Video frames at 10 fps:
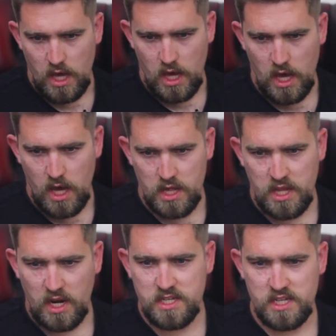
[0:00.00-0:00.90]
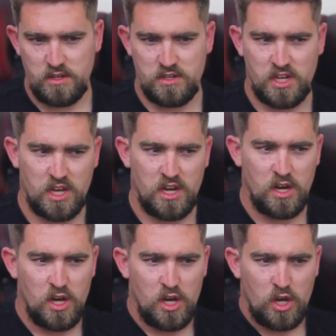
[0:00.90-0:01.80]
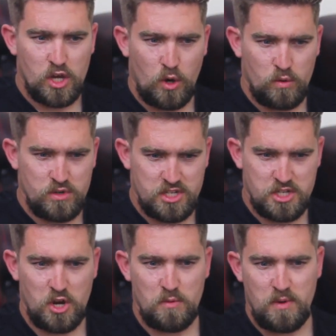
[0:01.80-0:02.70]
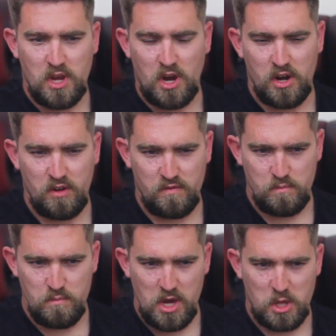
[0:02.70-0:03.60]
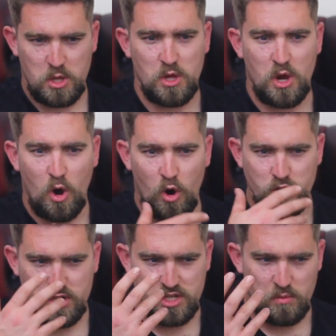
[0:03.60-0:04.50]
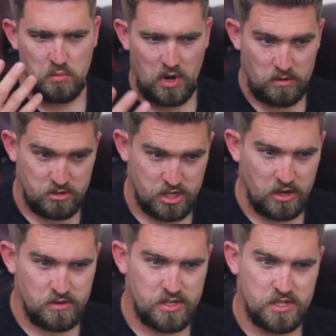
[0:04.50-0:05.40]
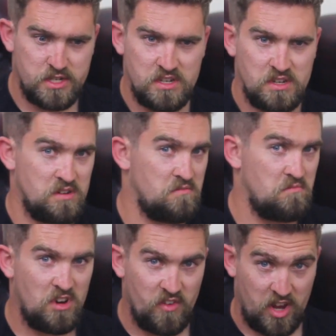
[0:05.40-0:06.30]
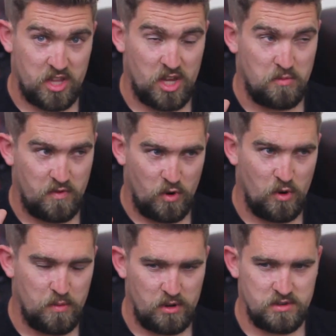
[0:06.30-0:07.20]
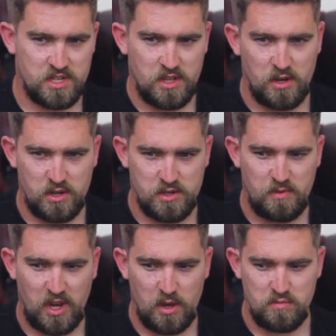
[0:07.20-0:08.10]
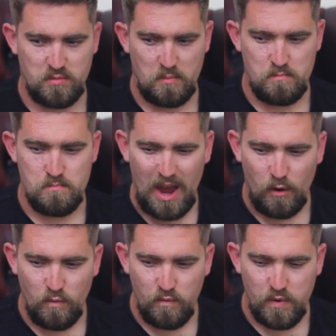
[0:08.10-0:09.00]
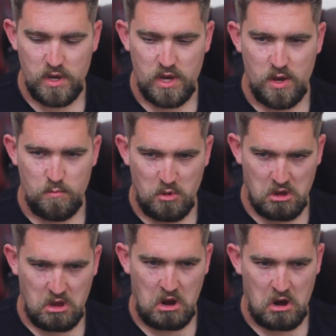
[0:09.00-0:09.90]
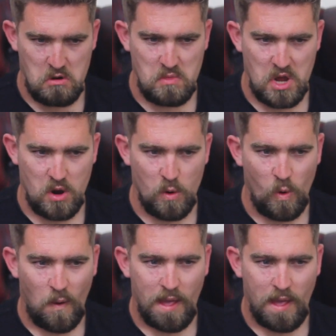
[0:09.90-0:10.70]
Then I said there was like a golden syrupy kind of mixture on some brown toast. Never had that before, but it was something I could pick up in my mouth. Bit of caramel.